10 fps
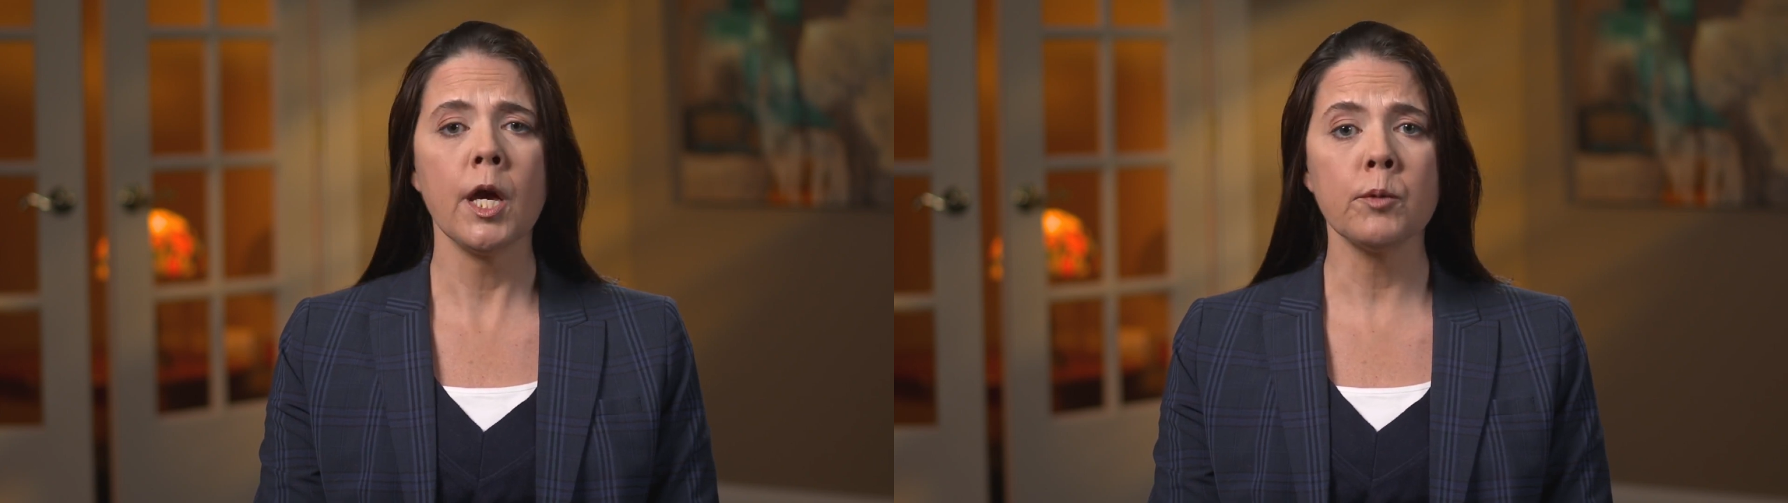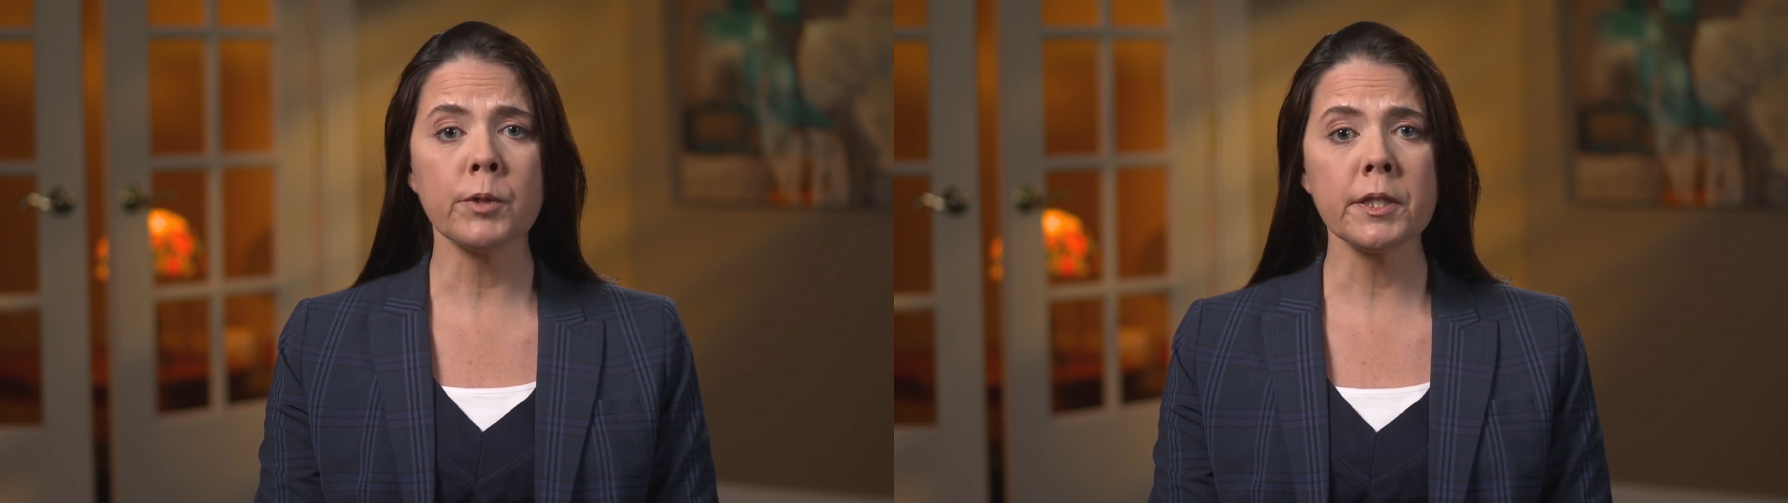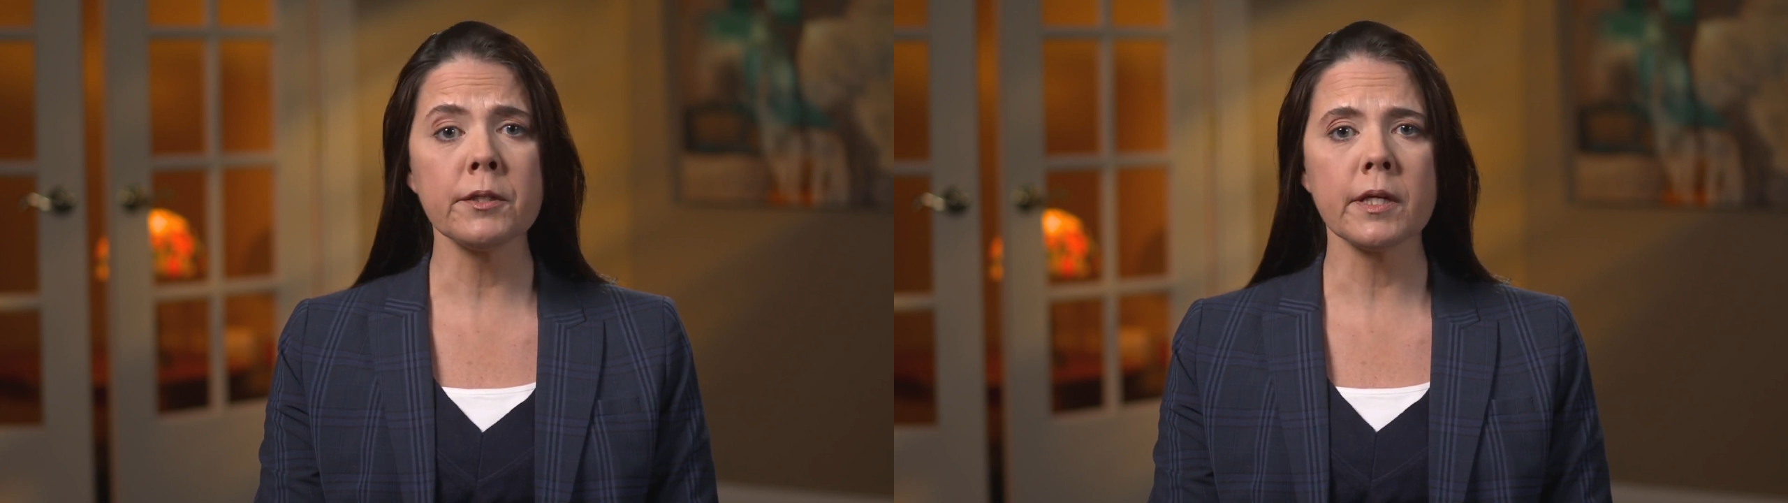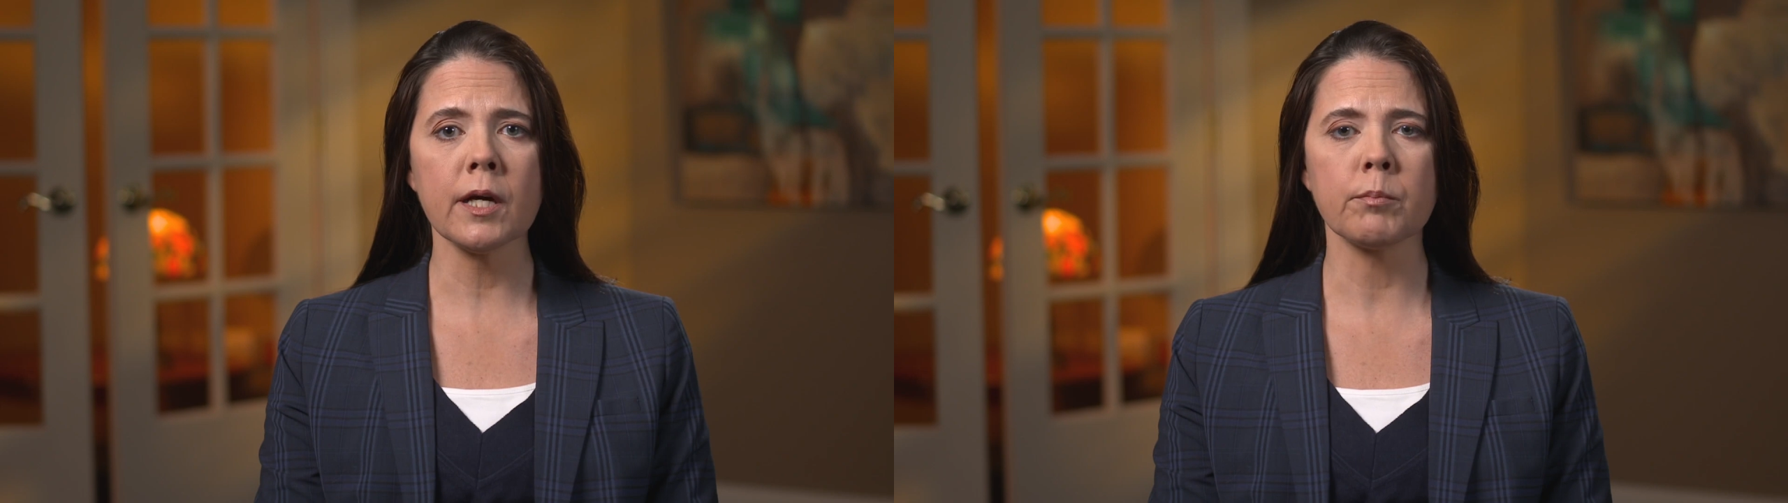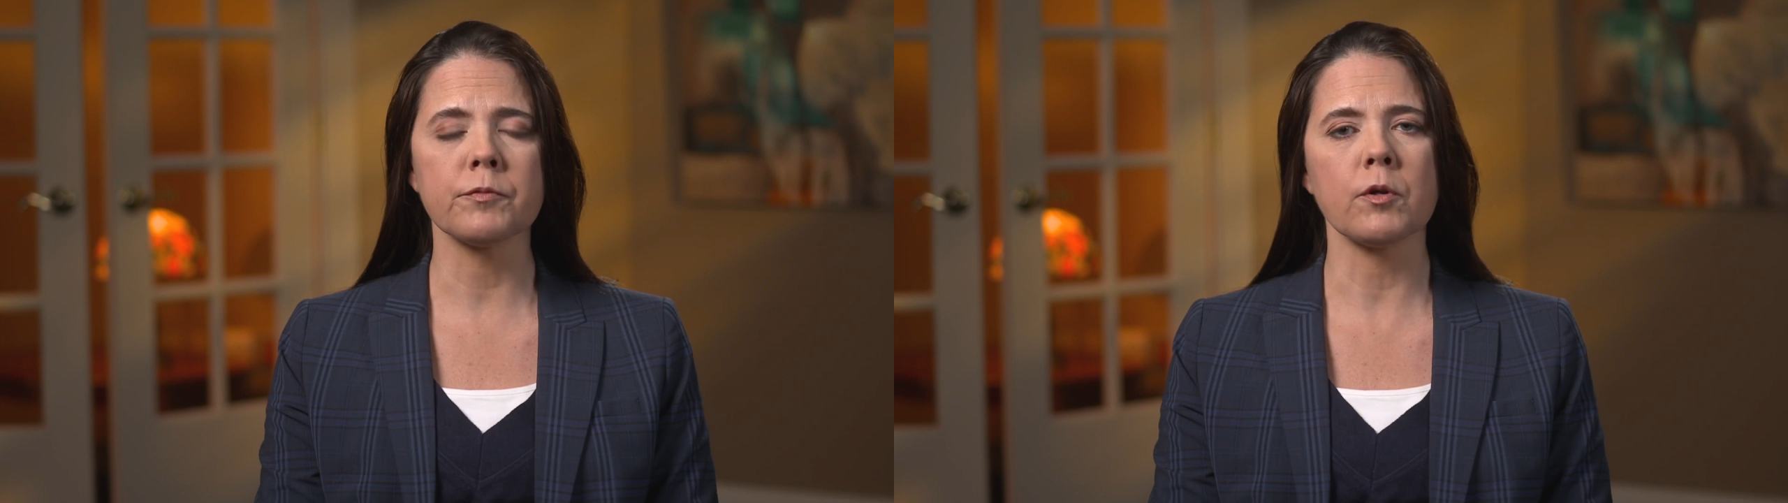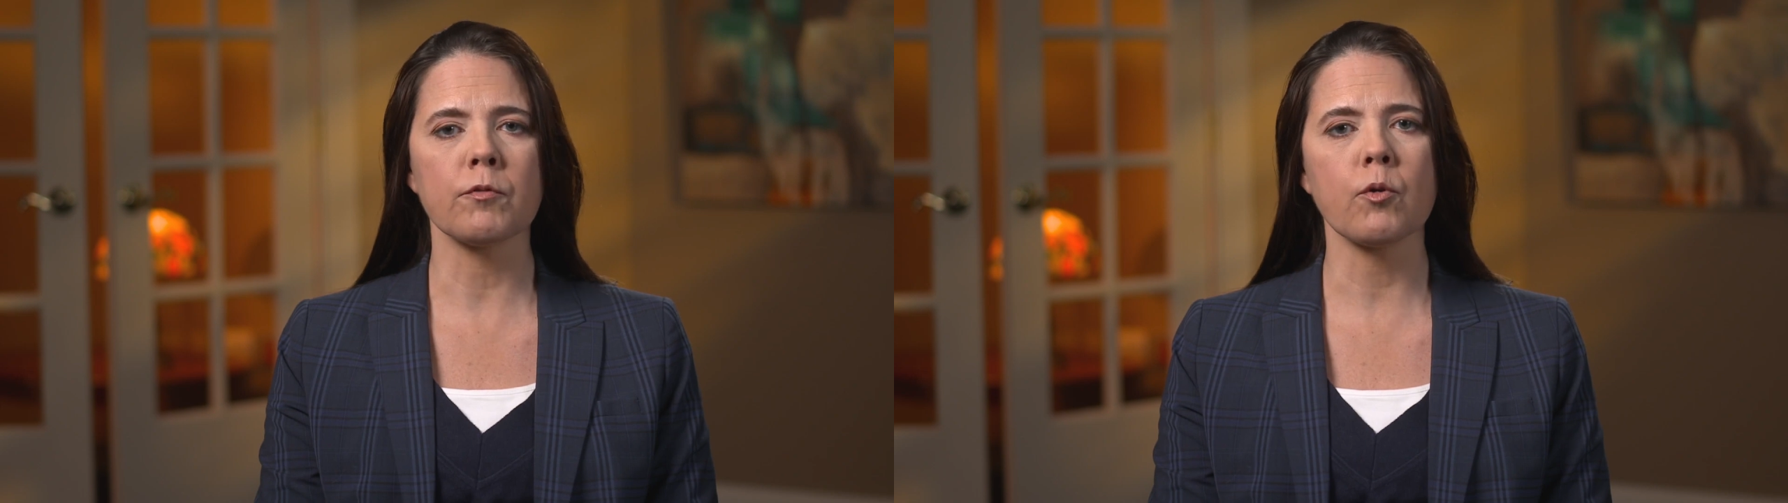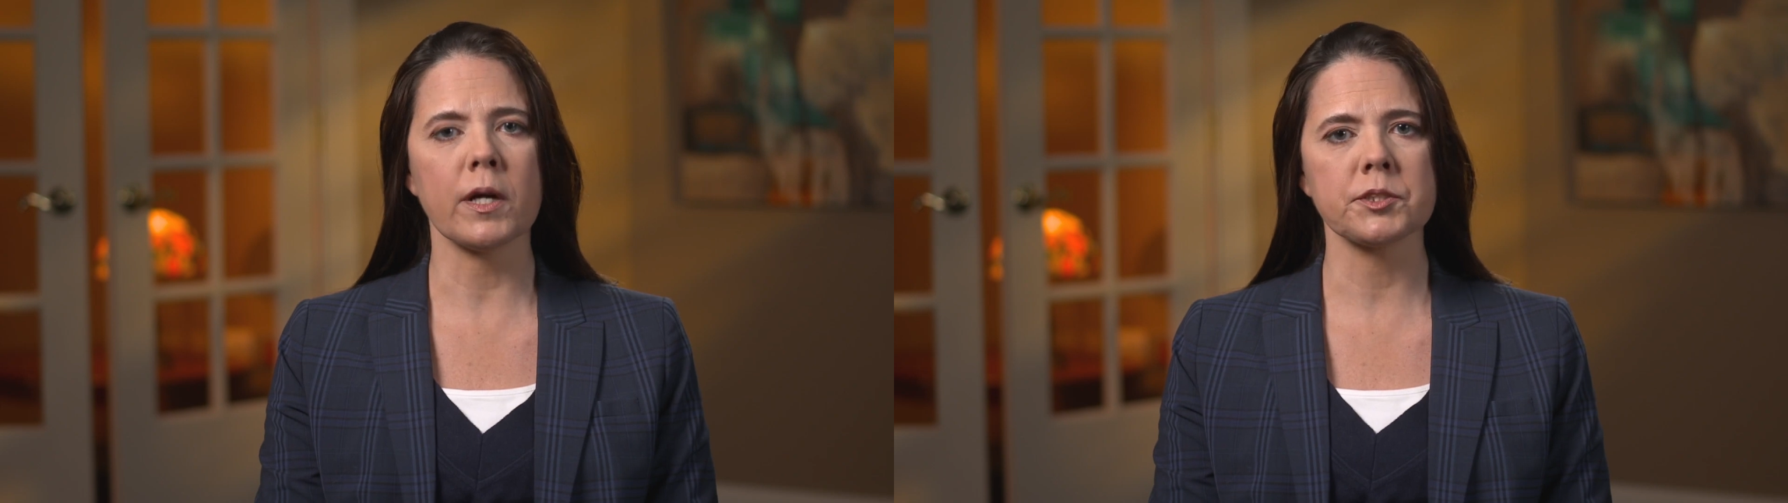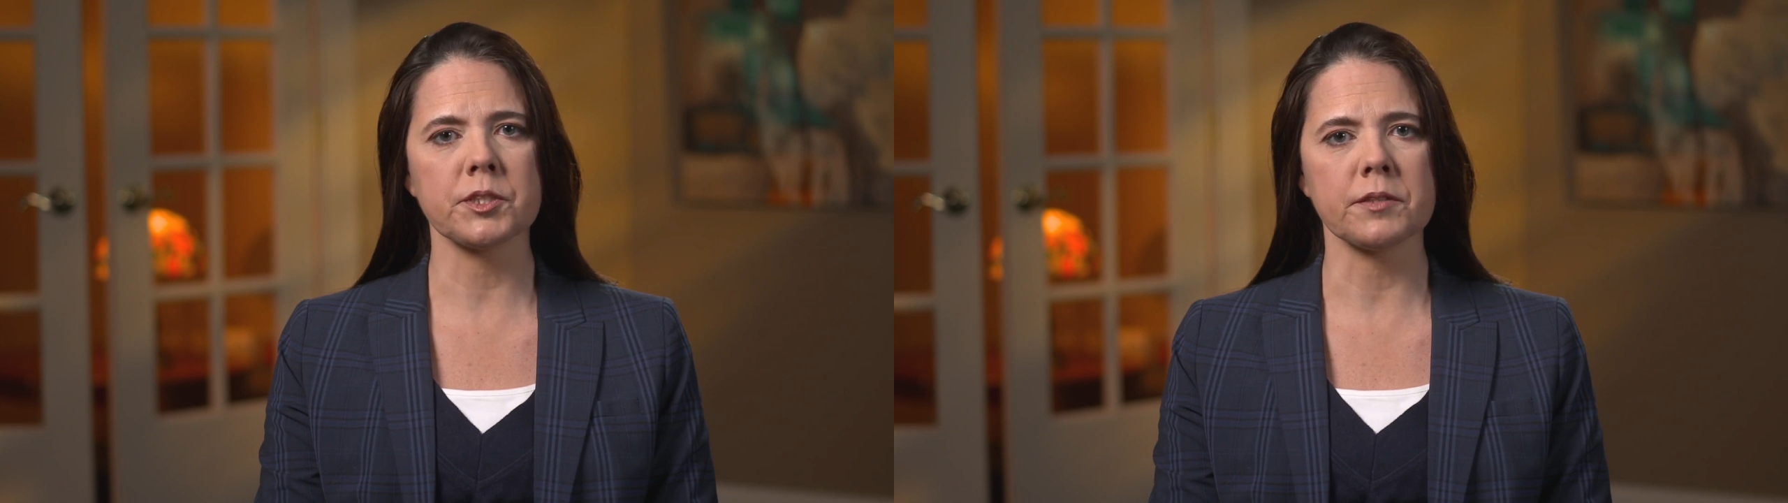and we're here to help if you have
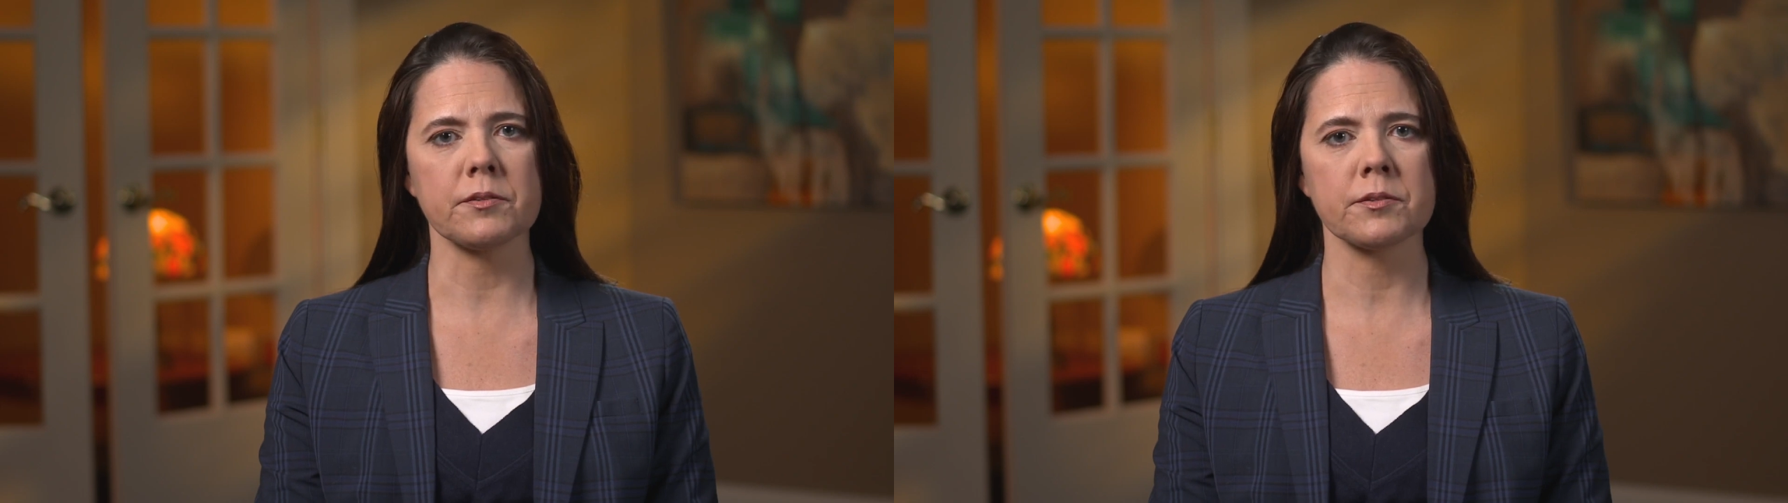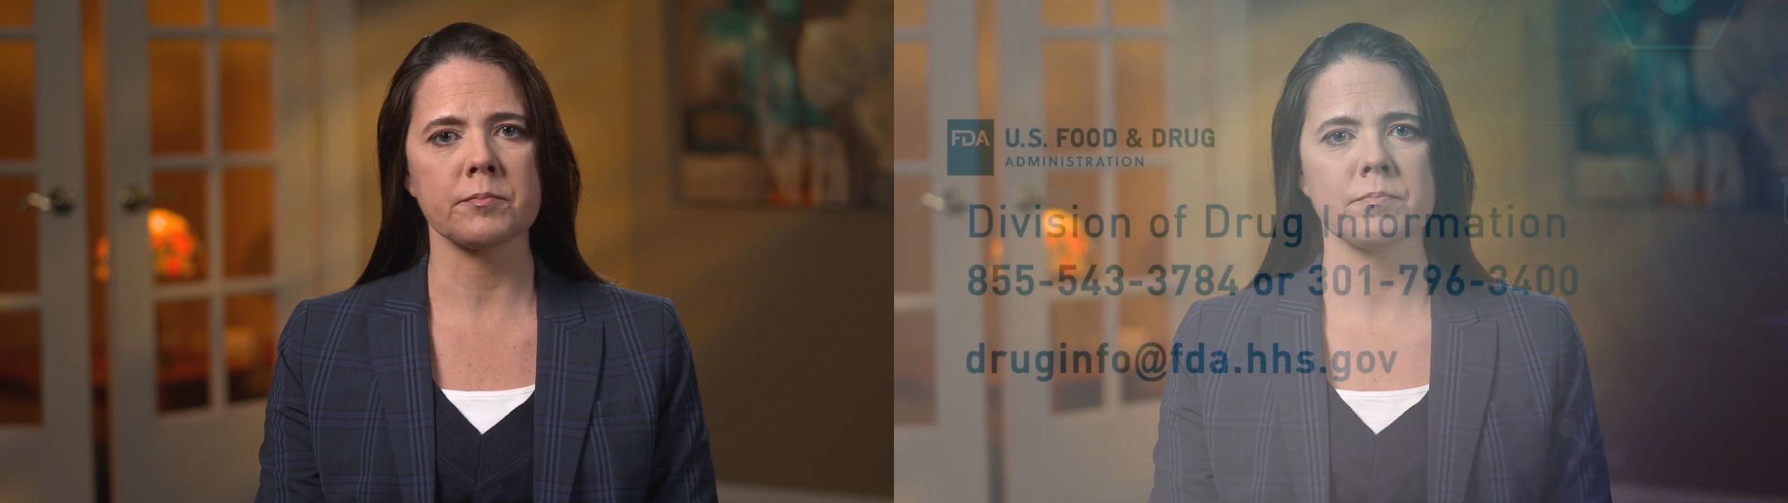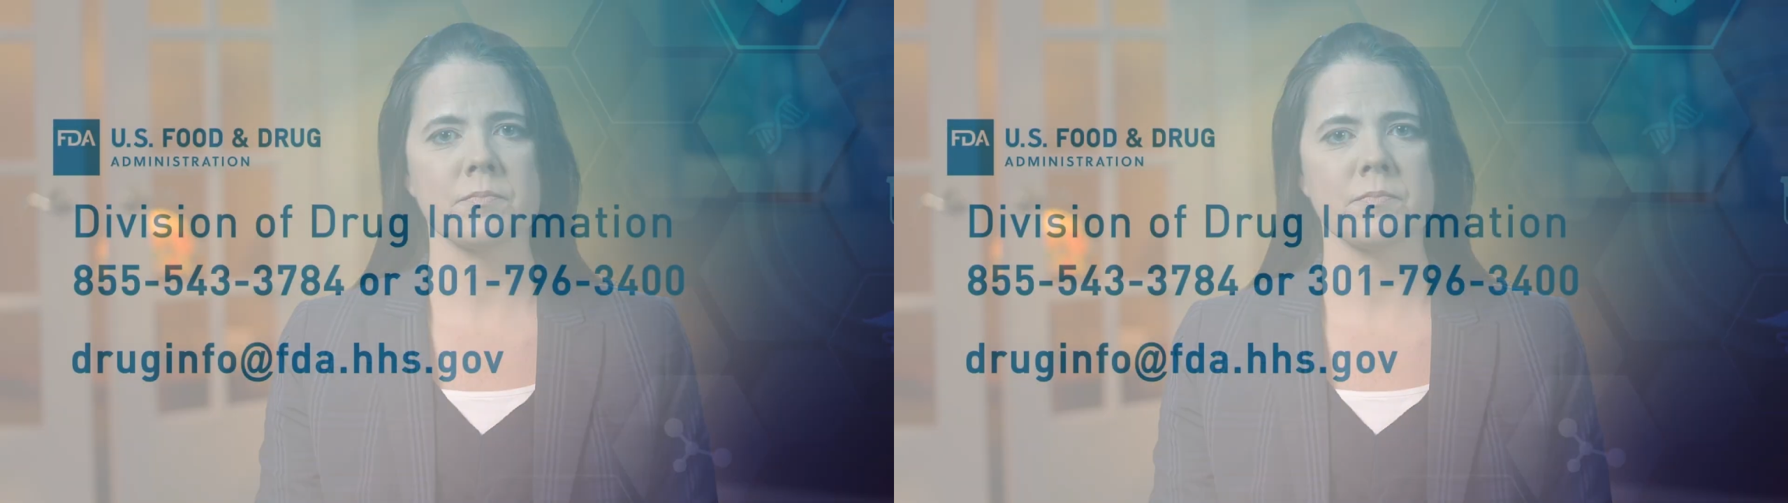questions.